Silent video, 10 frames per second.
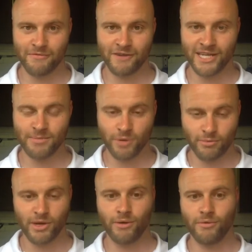Facebook,
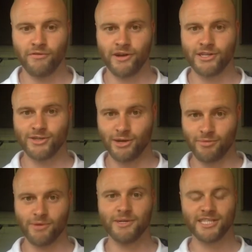but I will find you, I
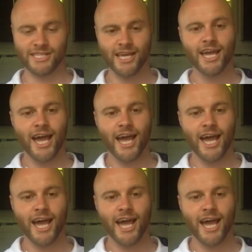promise.